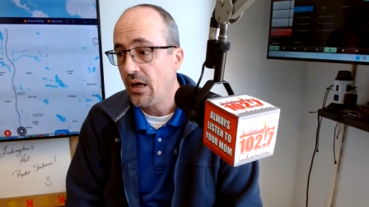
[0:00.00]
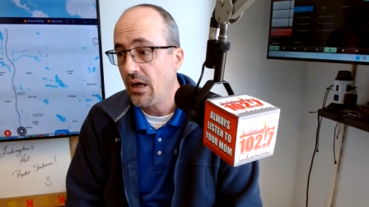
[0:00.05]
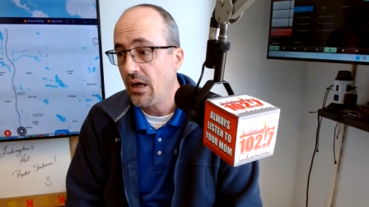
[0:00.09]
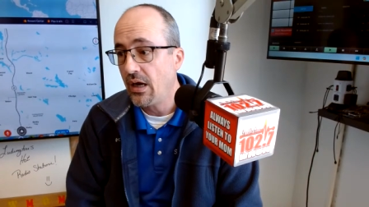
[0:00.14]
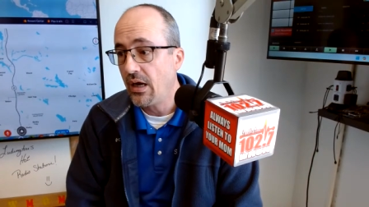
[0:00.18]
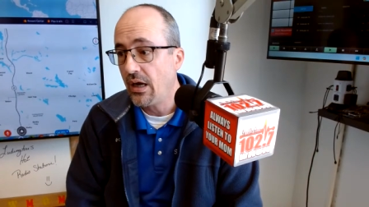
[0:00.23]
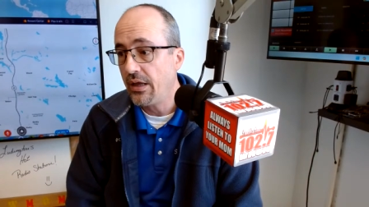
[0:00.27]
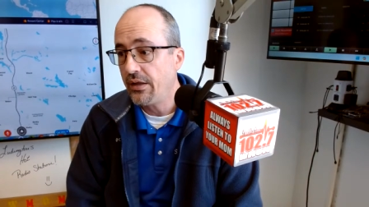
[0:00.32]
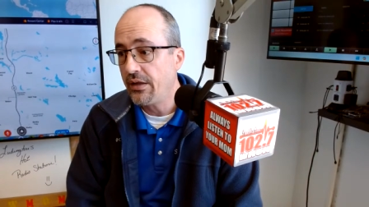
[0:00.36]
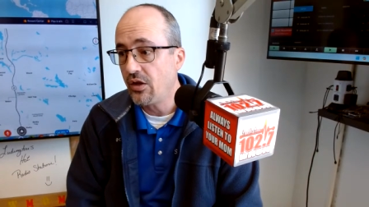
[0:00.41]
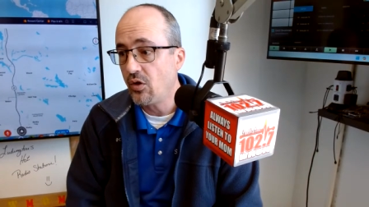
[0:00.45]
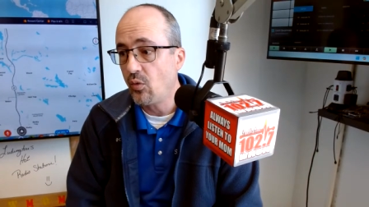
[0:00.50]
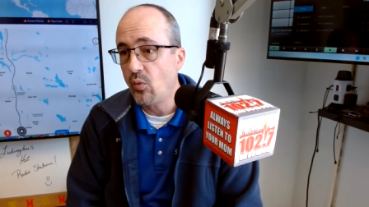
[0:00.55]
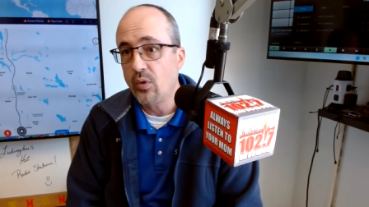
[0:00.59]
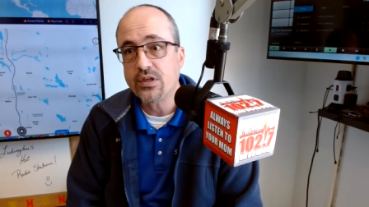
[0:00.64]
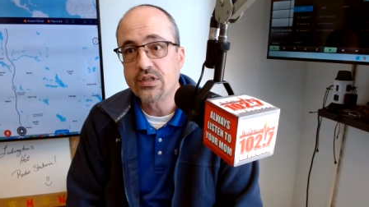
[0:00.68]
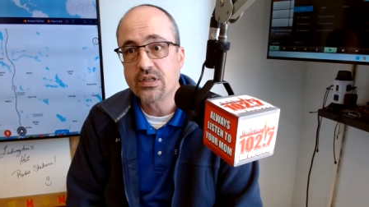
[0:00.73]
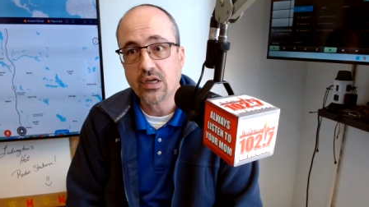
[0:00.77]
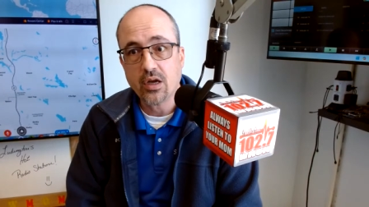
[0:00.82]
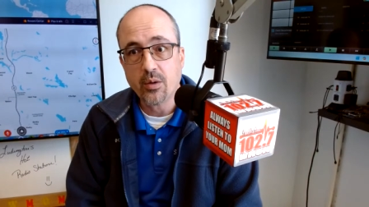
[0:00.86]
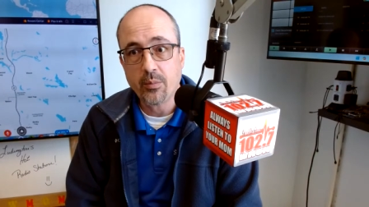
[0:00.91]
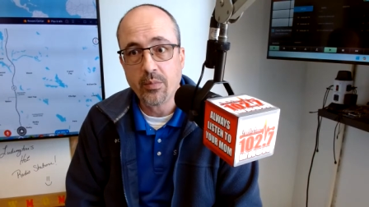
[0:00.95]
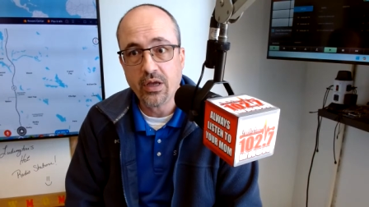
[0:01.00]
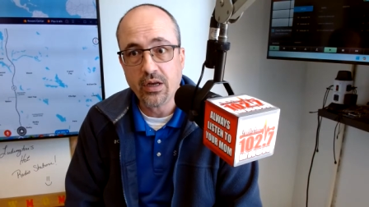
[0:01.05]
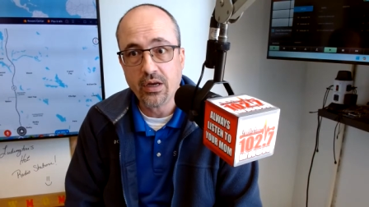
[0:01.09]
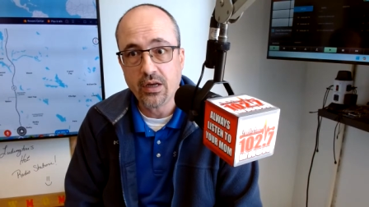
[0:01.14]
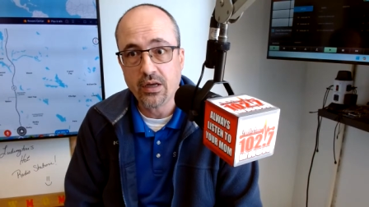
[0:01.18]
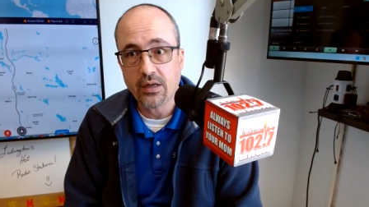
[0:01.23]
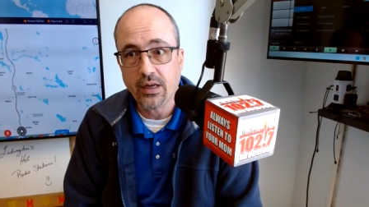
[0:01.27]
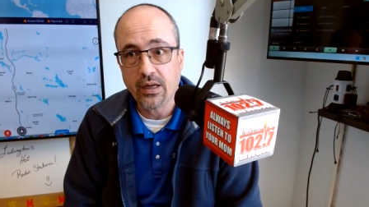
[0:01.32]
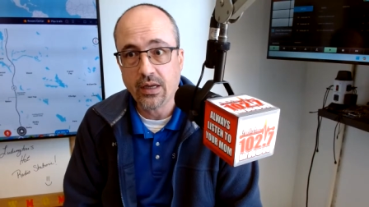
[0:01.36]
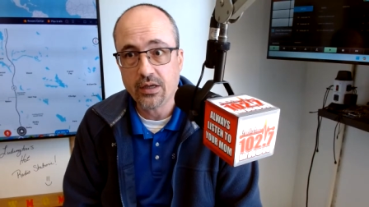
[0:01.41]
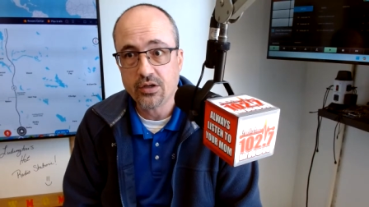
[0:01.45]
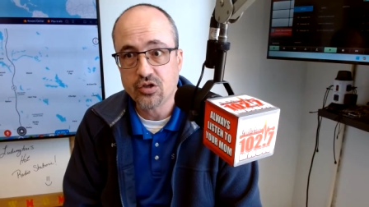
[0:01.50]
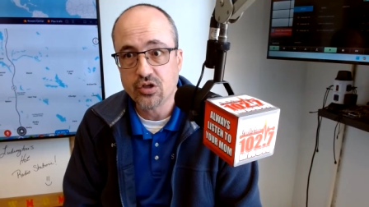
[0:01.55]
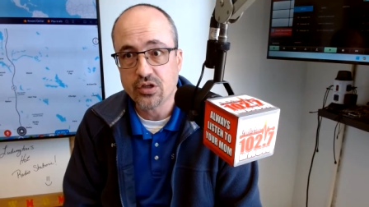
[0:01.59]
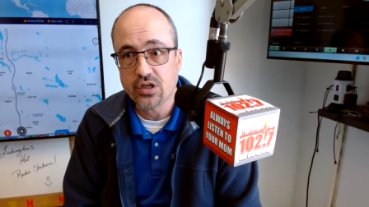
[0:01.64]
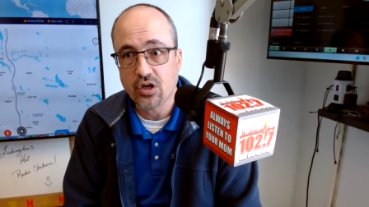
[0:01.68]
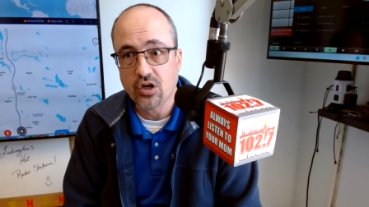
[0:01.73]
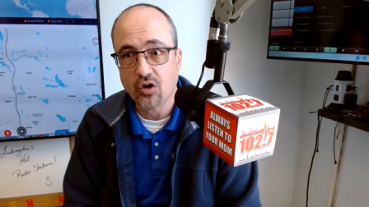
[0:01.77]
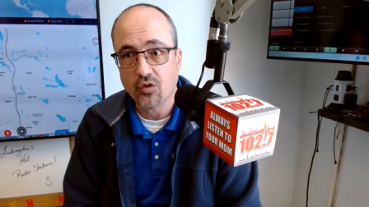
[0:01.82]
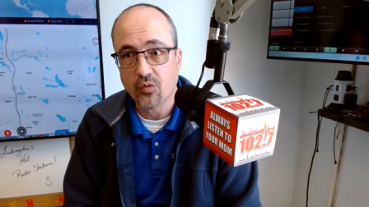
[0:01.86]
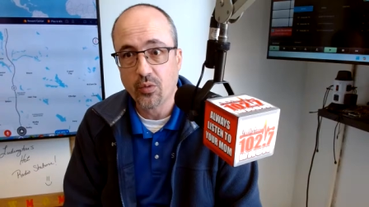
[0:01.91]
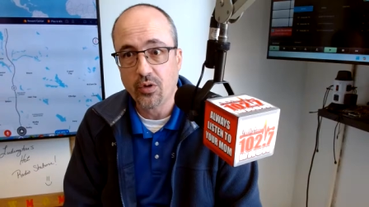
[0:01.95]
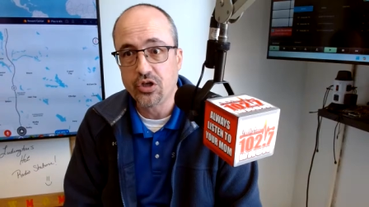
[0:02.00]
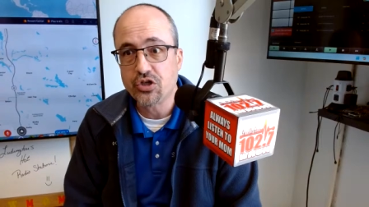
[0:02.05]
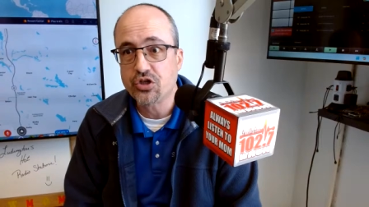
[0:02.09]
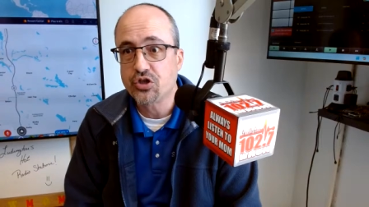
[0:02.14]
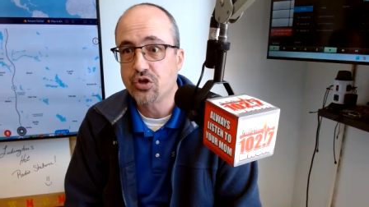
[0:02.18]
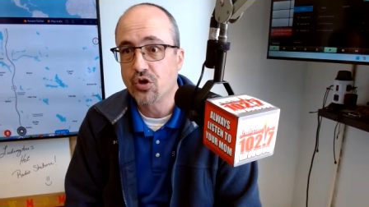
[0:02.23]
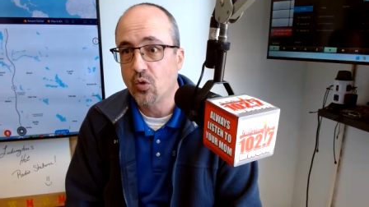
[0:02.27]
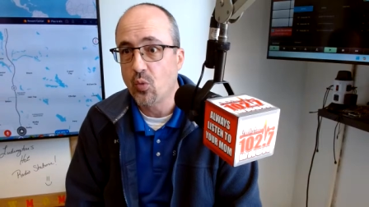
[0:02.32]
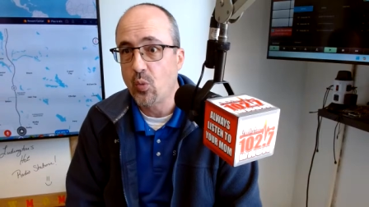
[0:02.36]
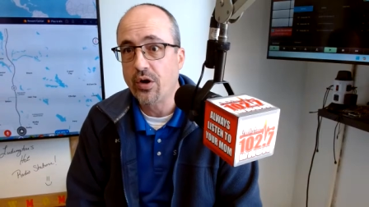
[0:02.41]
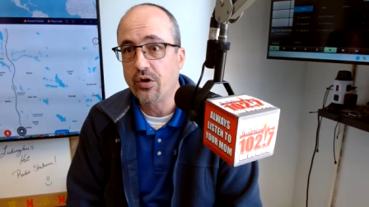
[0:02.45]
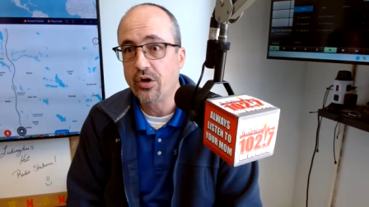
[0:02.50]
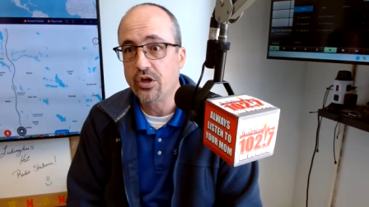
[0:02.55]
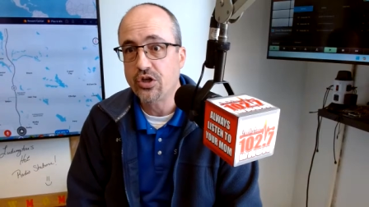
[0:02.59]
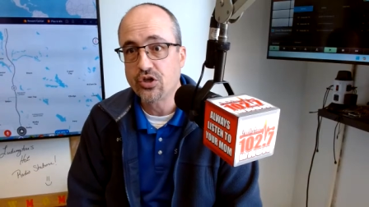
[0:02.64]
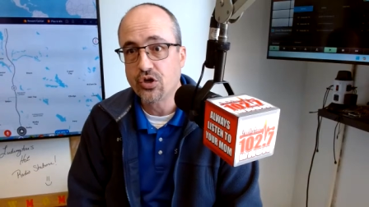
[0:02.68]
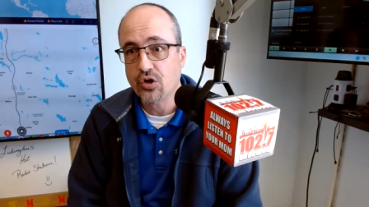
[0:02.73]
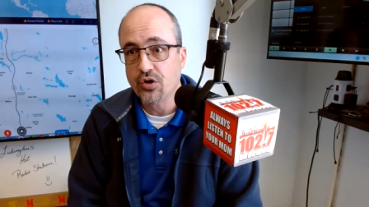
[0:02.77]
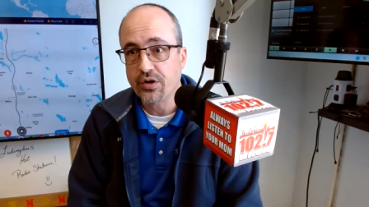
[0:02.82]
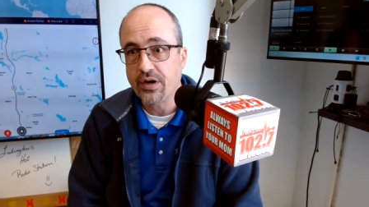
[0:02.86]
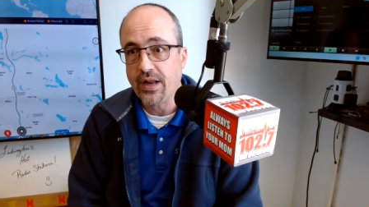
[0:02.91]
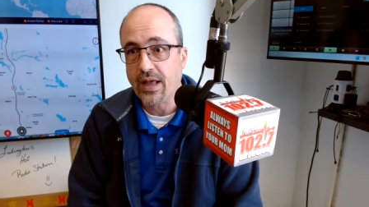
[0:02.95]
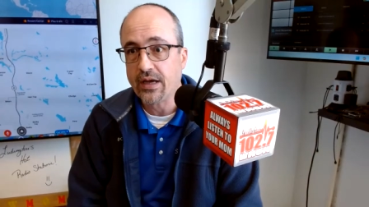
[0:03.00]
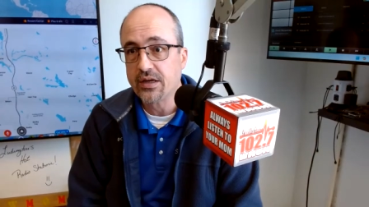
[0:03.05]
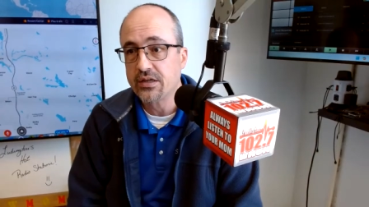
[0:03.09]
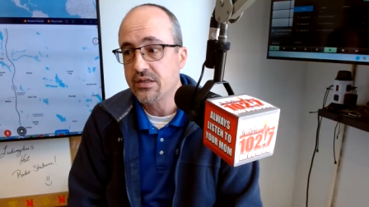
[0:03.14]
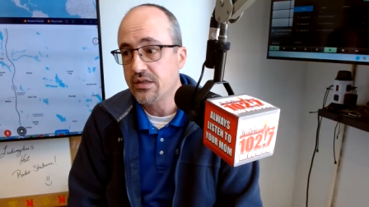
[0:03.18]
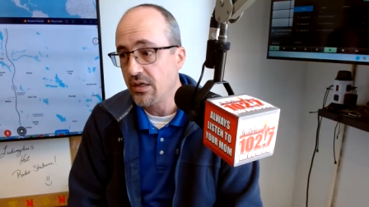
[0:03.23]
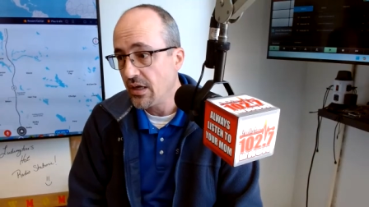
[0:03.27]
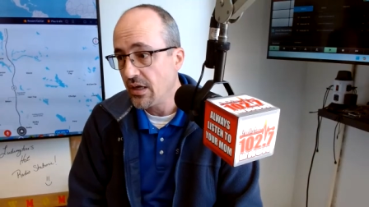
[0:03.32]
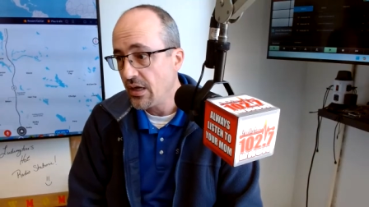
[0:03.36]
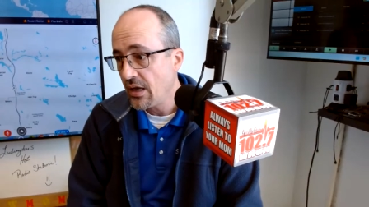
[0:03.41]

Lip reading: And then the ones that come in and just aren't really sure where to turn next,